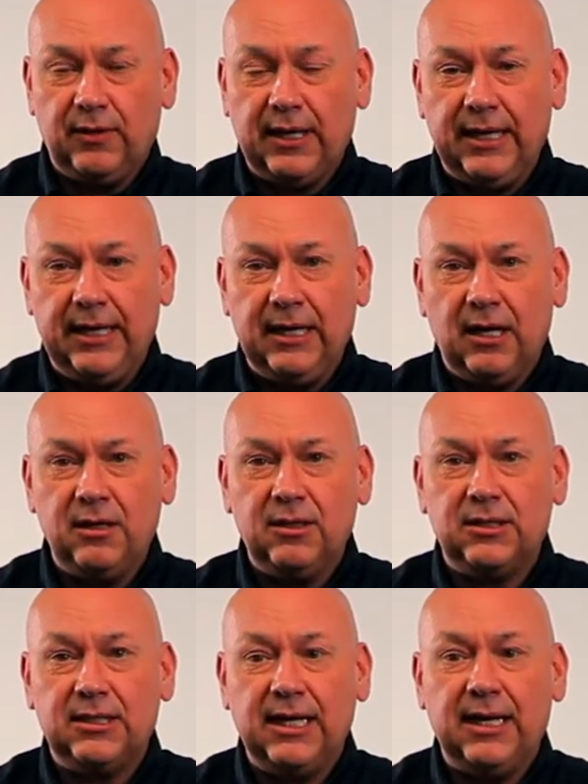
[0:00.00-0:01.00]
they
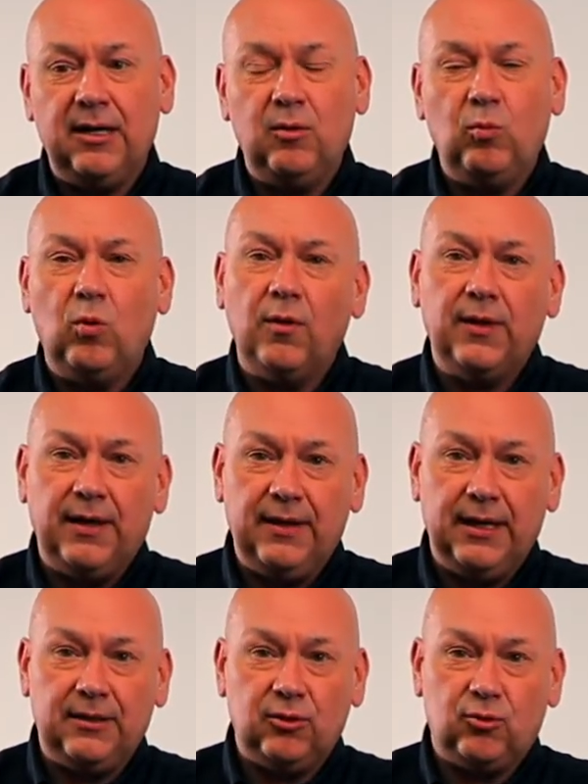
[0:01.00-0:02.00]
understand what they're
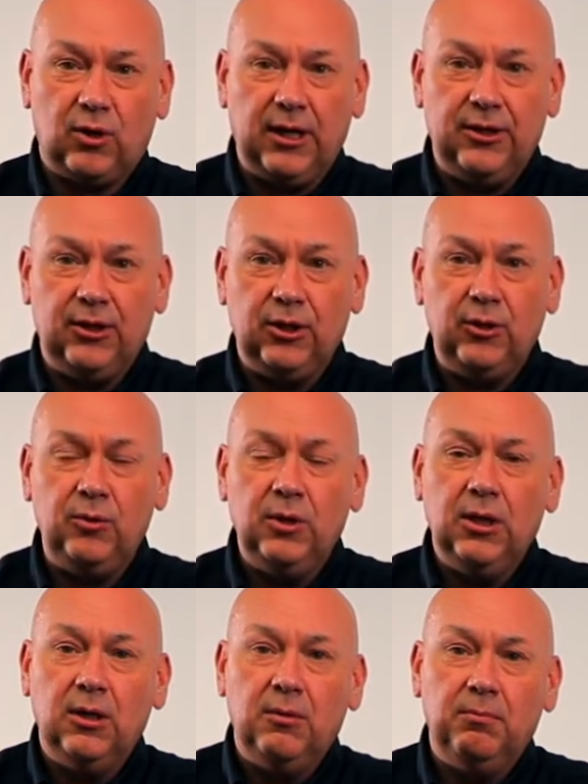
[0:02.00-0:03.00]
there to try and do,
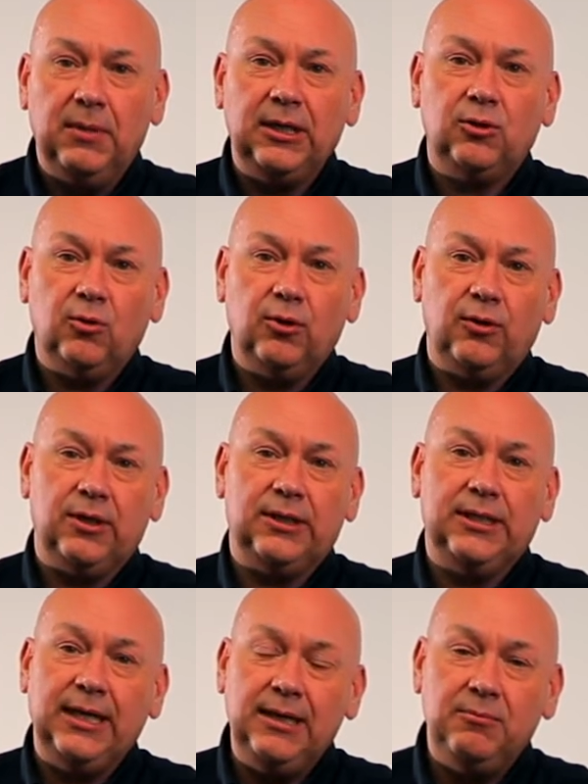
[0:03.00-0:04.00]
make sure that the
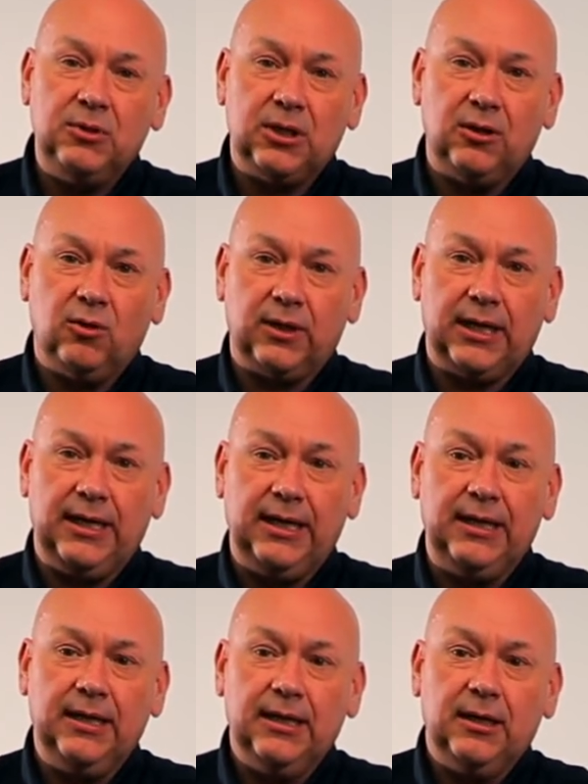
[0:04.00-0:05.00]
teams are not
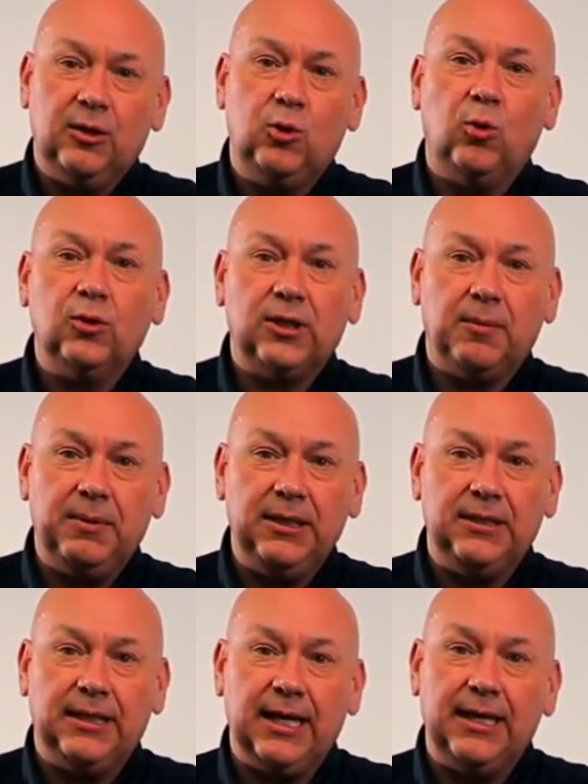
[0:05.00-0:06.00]
getting caught up
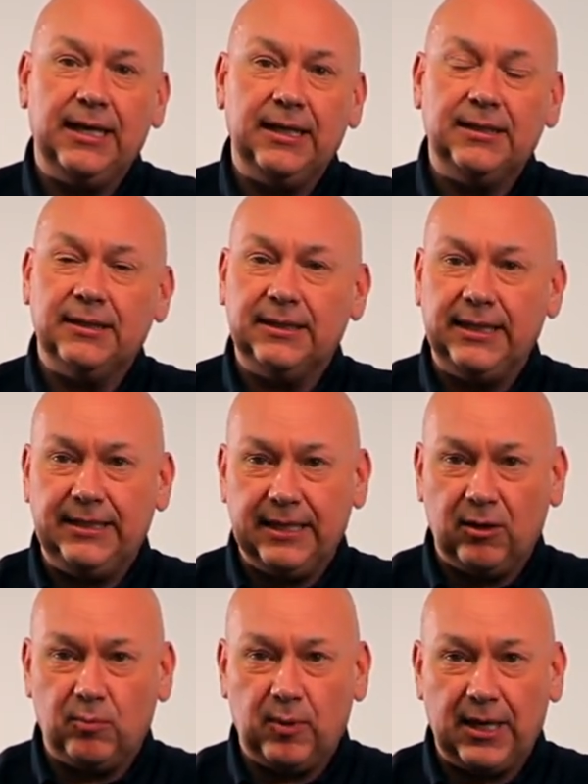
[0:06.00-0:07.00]
into getting into
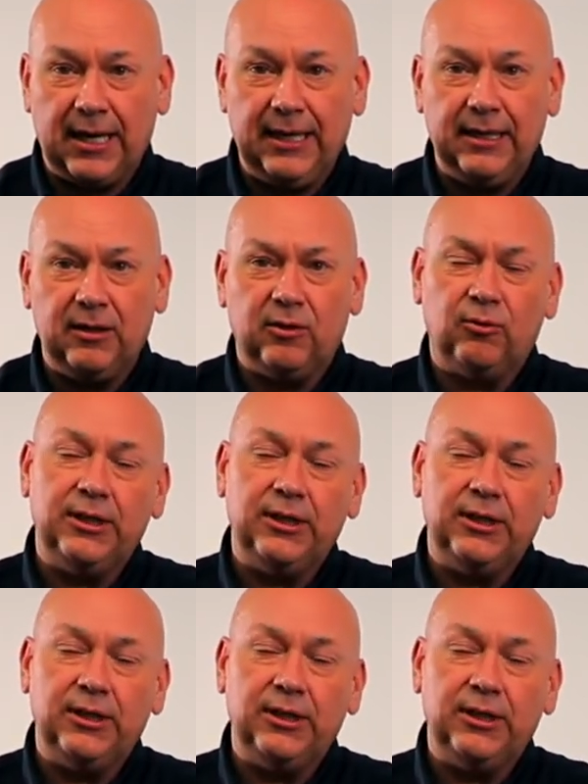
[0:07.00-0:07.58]
detailed planning or